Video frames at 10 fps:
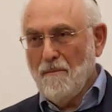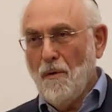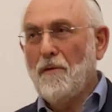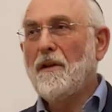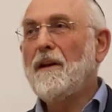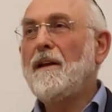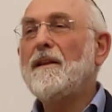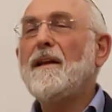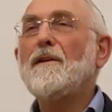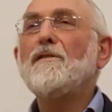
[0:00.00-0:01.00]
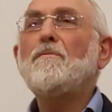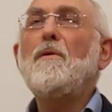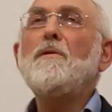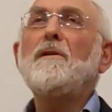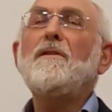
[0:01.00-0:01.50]
more than a little
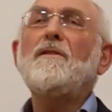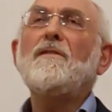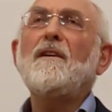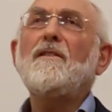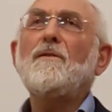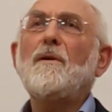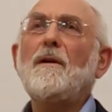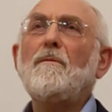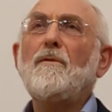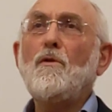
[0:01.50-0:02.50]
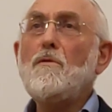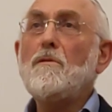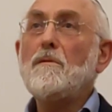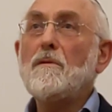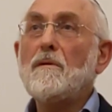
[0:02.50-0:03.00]
outspoken, said to him, "No,